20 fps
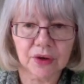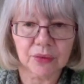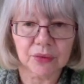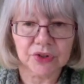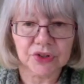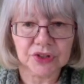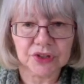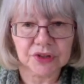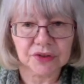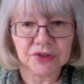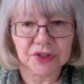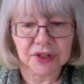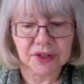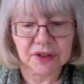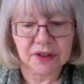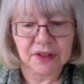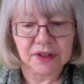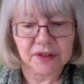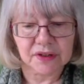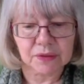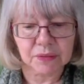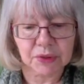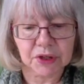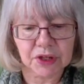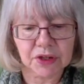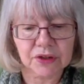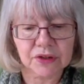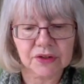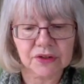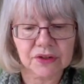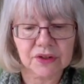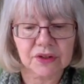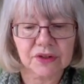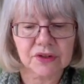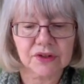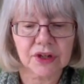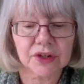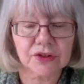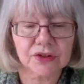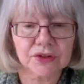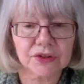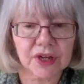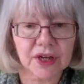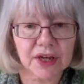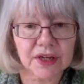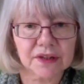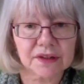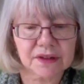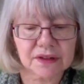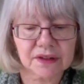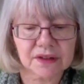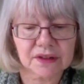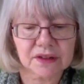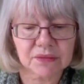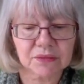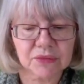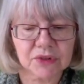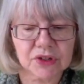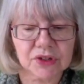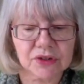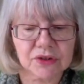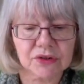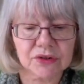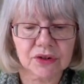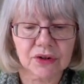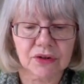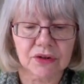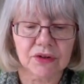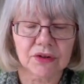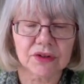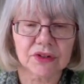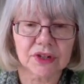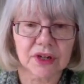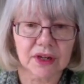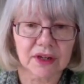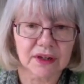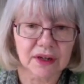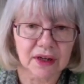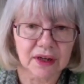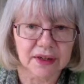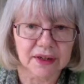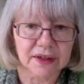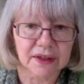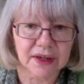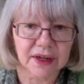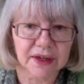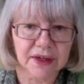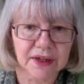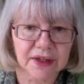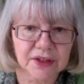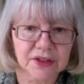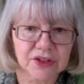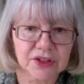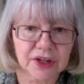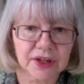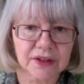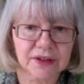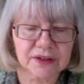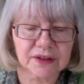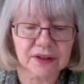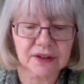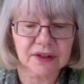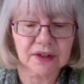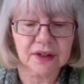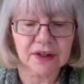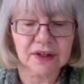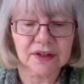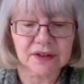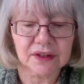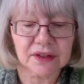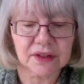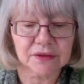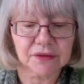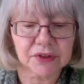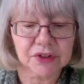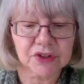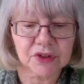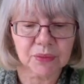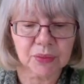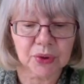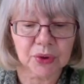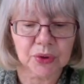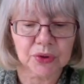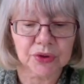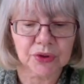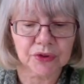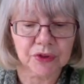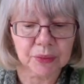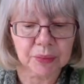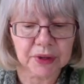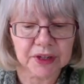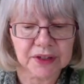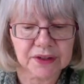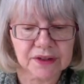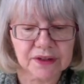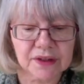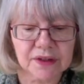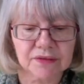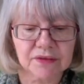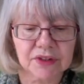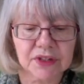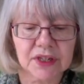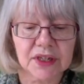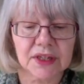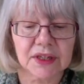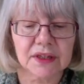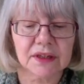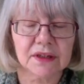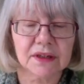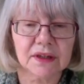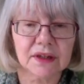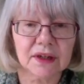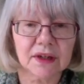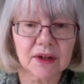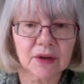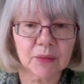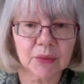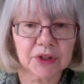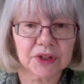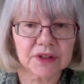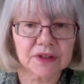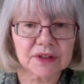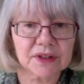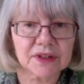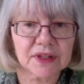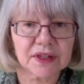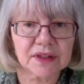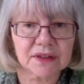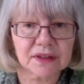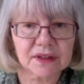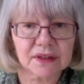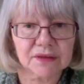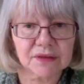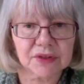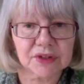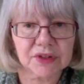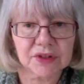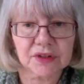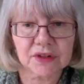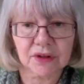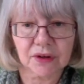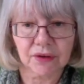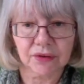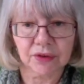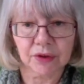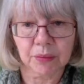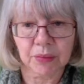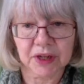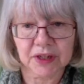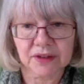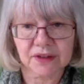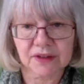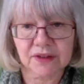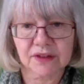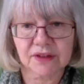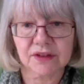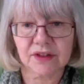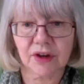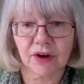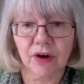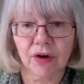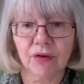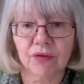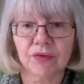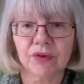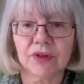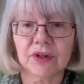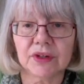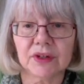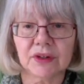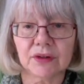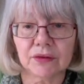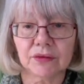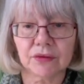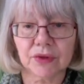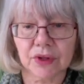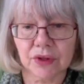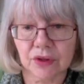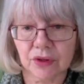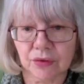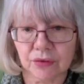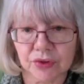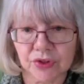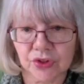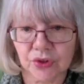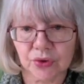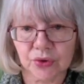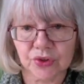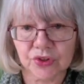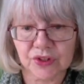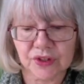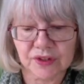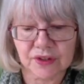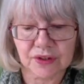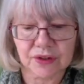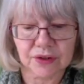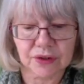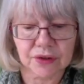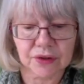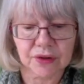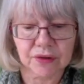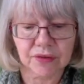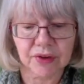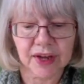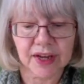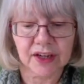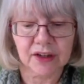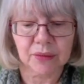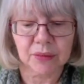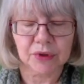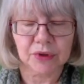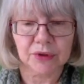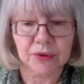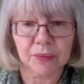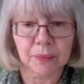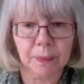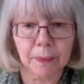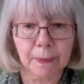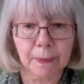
We should have done this because the social care system does not, unlike the NHS, deliver support on the basis of need, but instead delivers it on the basis of the resources that are available.